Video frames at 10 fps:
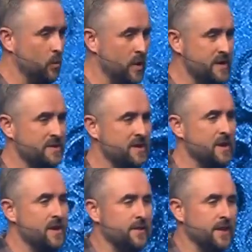was
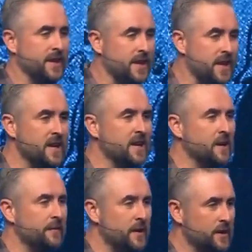the king
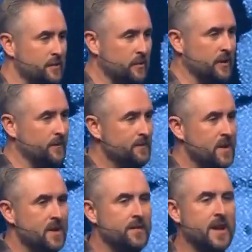of Israel,
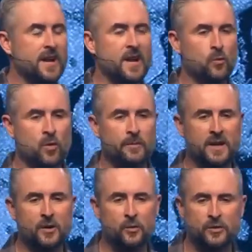that a
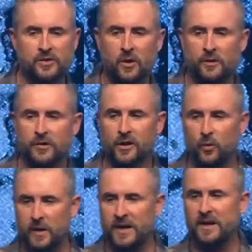woman who was called the
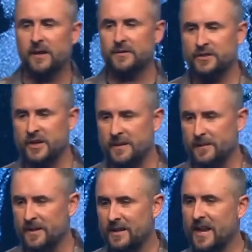Queen of
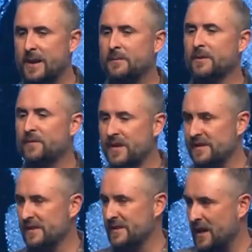Sheba came to
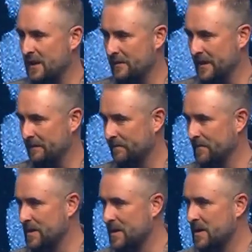visit Solomon.
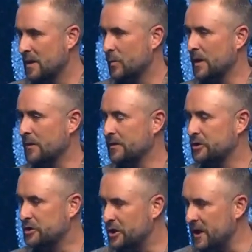Well,
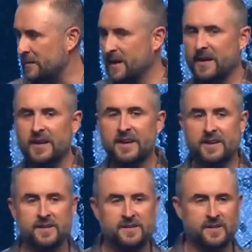Sheba
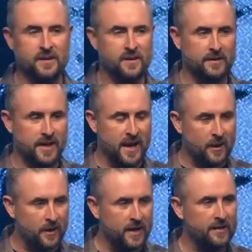is the
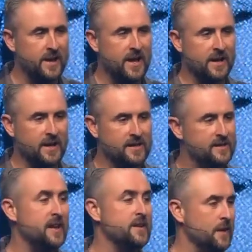area that
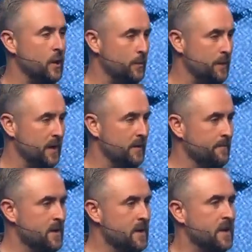is Ethiopia.
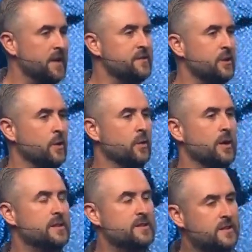And
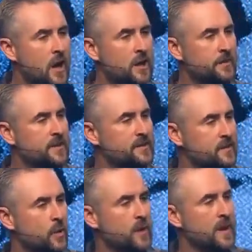so Solomon
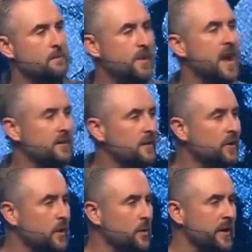so impacted
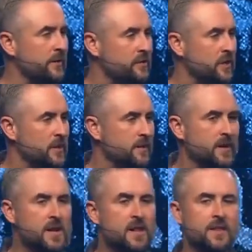the Queen of
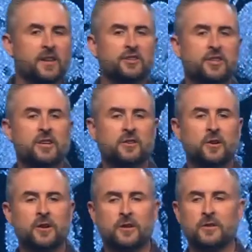Sheba that she
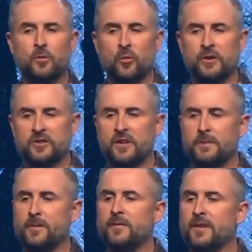took the
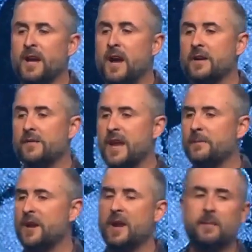worship of the God of
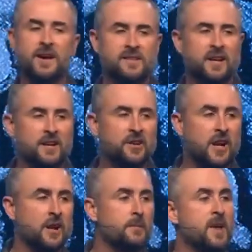Abraham, Isaac, and
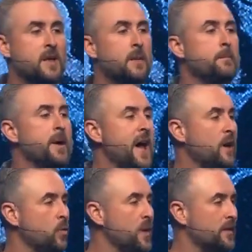Jacob back with